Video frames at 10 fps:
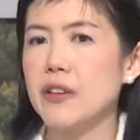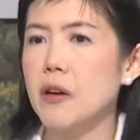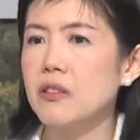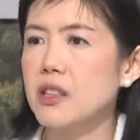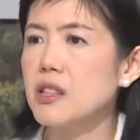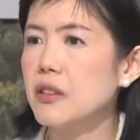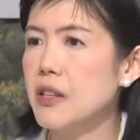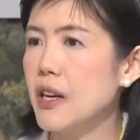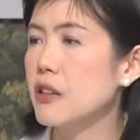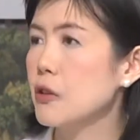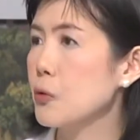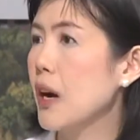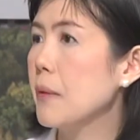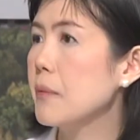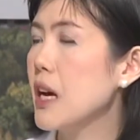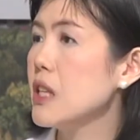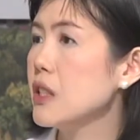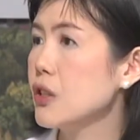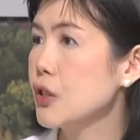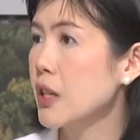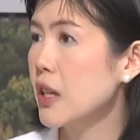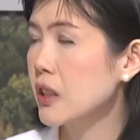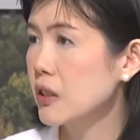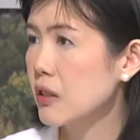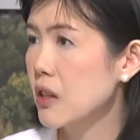doctor. Yeah, to come and check.